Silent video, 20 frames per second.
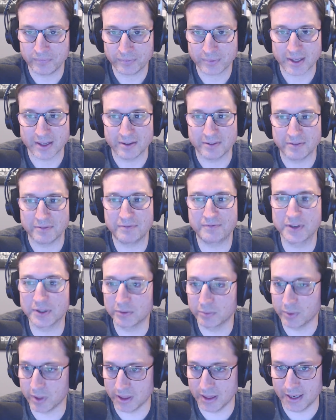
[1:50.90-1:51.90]

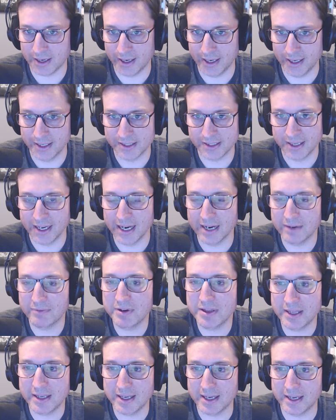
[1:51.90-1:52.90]
filled with lies.
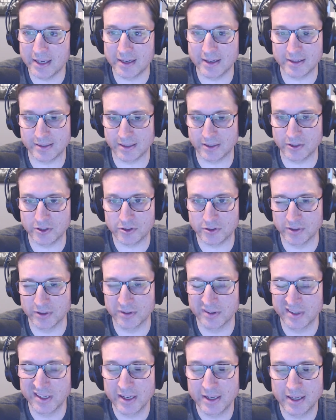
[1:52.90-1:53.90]
Everything in it is untrue.
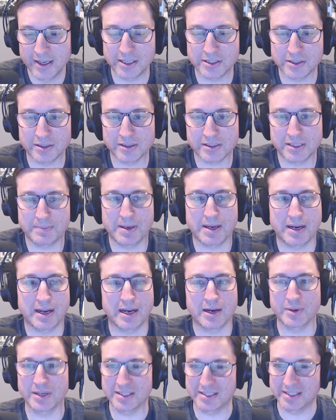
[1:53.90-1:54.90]
He talks about
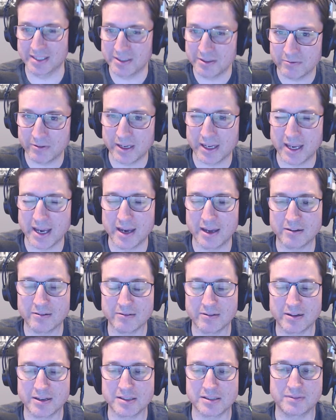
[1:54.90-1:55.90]
how he didn't
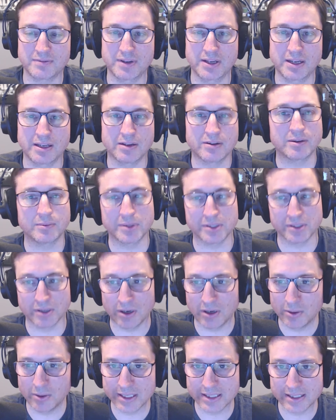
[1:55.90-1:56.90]
recategorize the video. It was
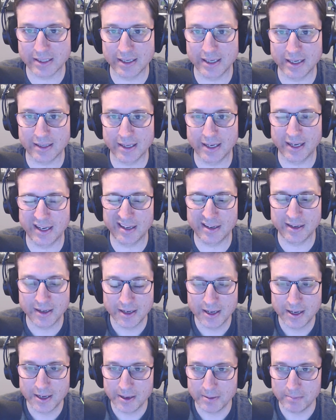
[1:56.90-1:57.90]
always like that.
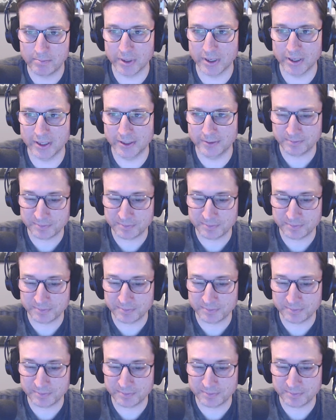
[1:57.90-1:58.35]
But